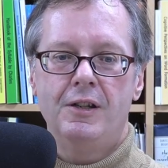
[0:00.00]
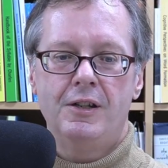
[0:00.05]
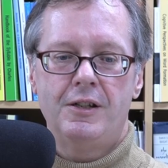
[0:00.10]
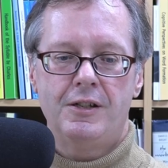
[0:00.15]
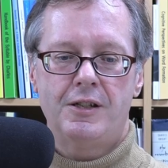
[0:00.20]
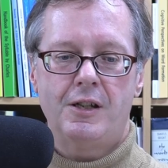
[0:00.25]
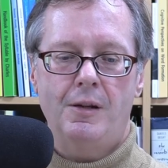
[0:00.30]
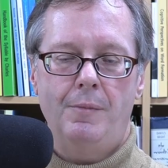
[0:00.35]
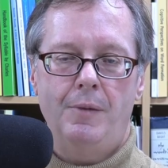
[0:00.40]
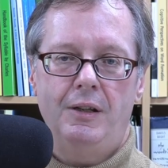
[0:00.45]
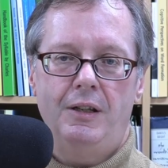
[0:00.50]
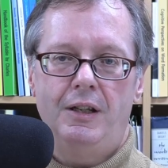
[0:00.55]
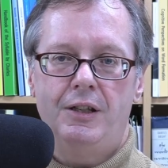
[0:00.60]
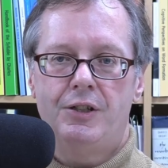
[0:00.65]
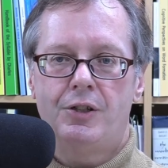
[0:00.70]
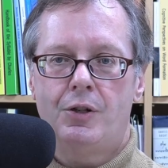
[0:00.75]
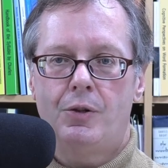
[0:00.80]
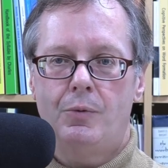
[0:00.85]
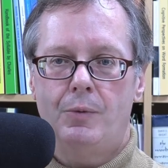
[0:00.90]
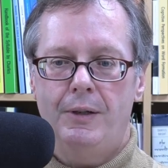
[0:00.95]
some of
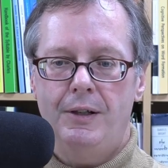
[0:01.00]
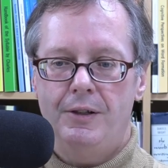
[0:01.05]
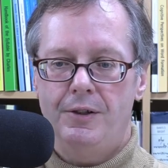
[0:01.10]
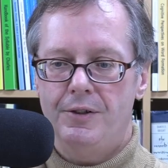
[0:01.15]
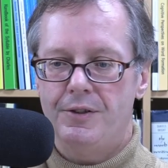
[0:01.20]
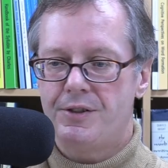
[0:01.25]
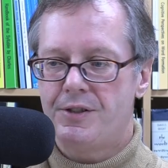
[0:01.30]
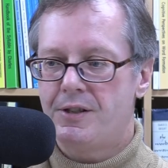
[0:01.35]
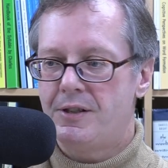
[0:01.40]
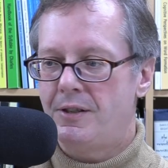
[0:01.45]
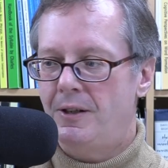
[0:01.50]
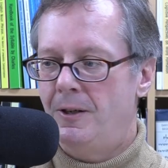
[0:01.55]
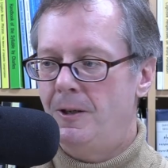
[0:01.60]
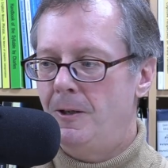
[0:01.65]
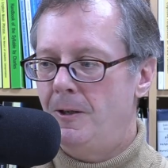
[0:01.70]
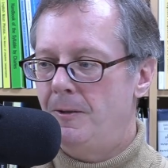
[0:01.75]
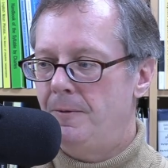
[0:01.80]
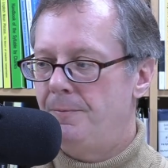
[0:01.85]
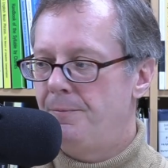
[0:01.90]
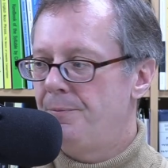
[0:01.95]
these careers.
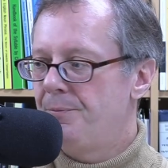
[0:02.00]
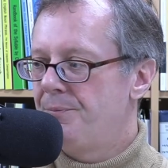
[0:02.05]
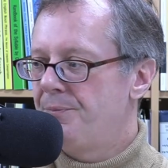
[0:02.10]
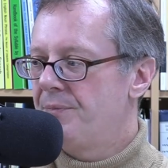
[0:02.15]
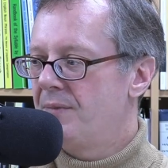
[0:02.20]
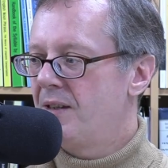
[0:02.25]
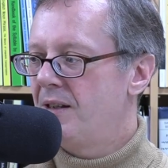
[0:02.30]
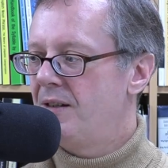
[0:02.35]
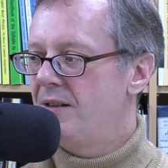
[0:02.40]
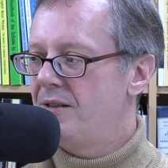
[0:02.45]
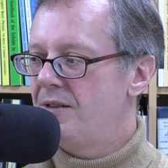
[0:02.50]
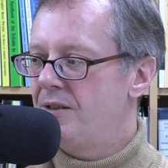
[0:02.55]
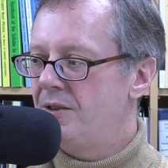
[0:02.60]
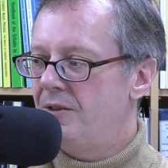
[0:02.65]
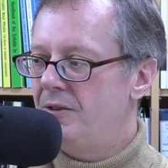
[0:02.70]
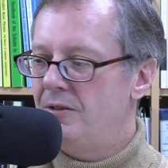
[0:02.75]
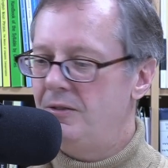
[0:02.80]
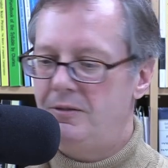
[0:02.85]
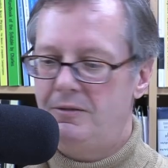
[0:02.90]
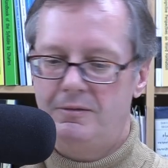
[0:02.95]

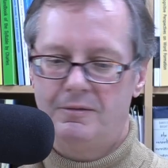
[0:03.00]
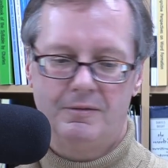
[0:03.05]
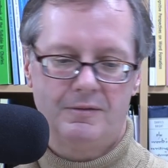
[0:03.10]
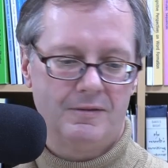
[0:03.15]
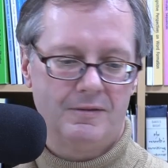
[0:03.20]
So